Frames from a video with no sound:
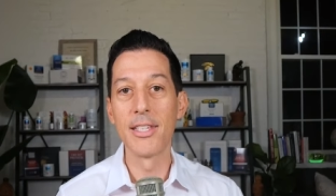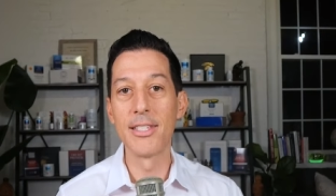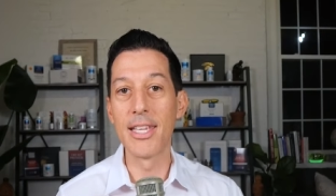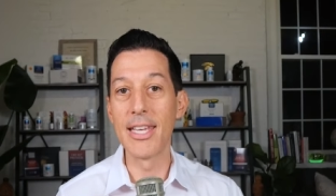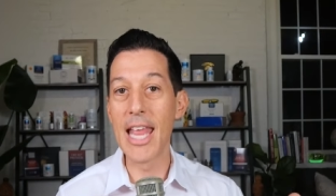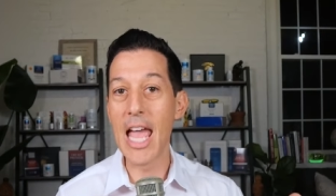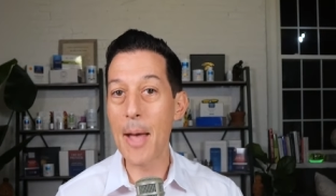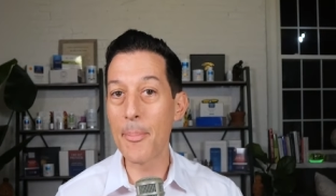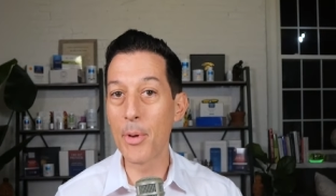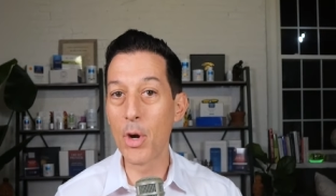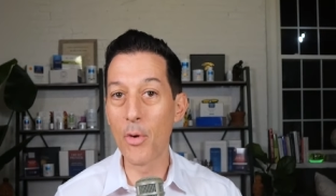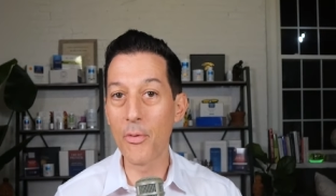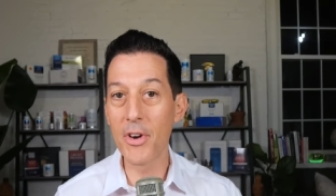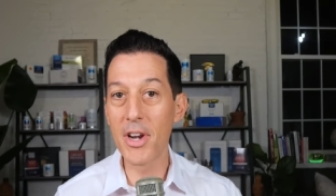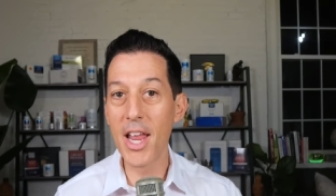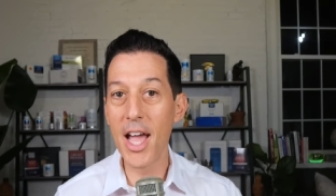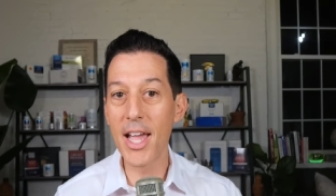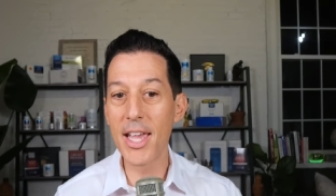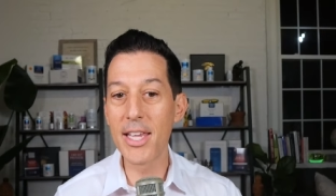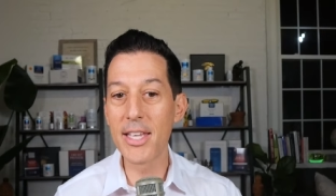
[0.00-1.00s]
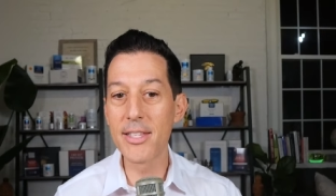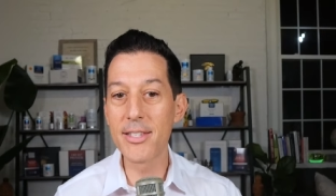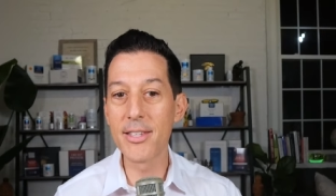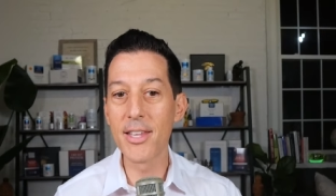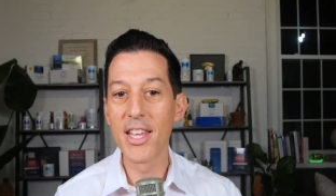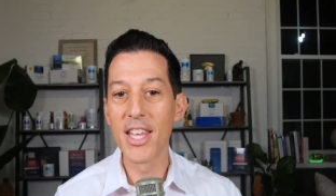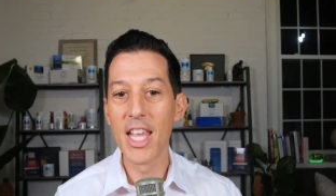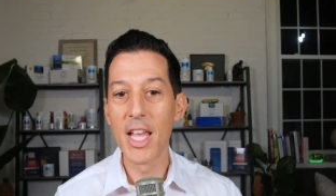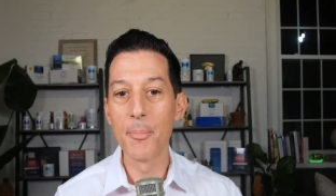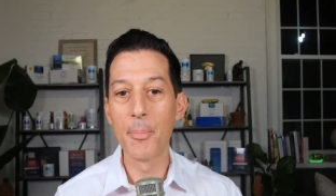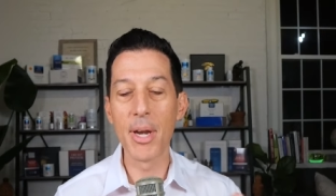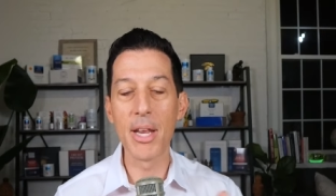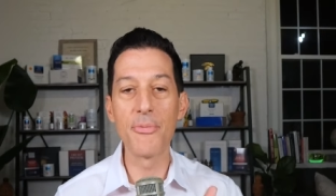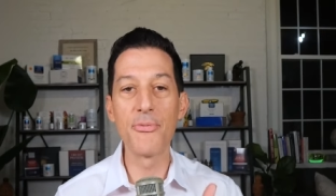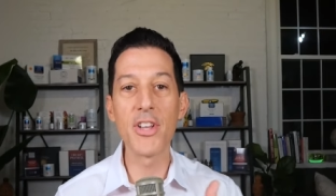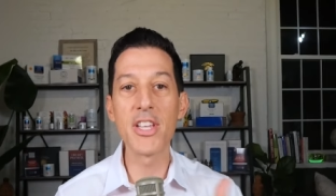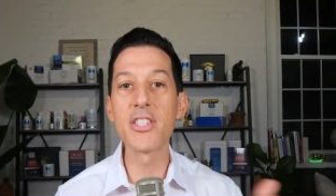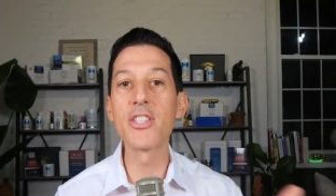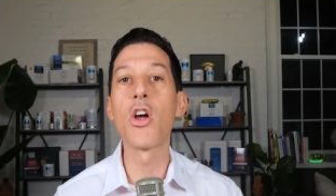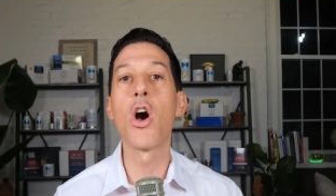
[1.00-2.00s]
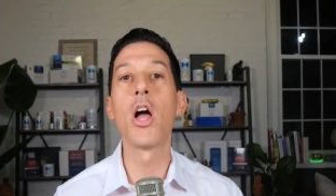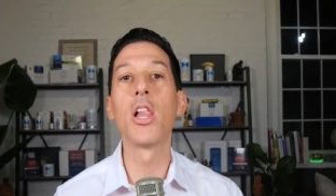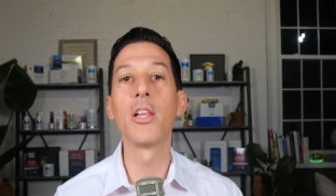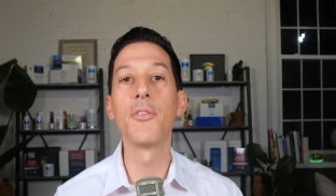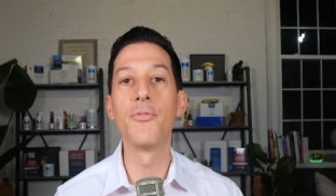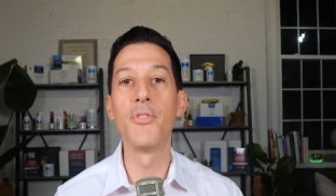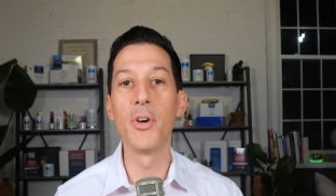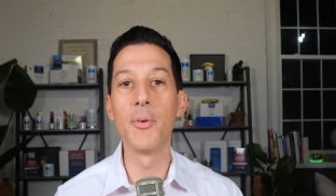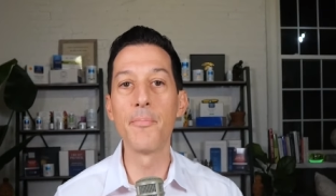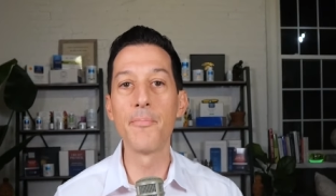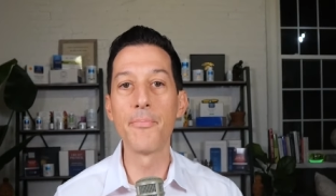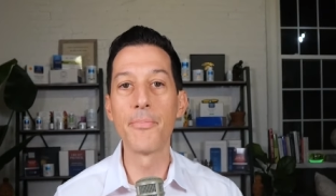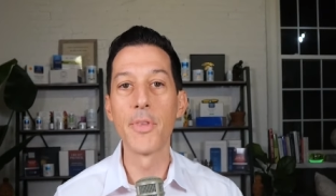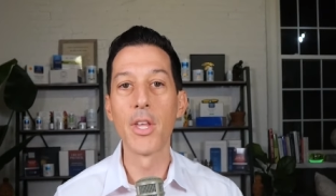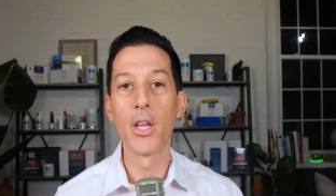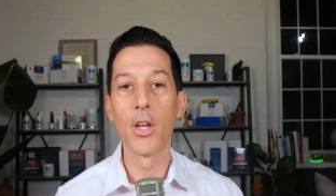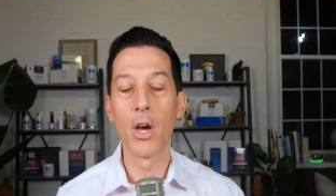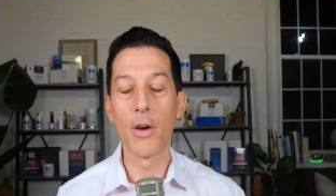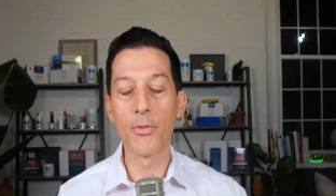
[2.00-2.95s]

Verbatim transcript: Didn't happen overnight, but I fixed all of them,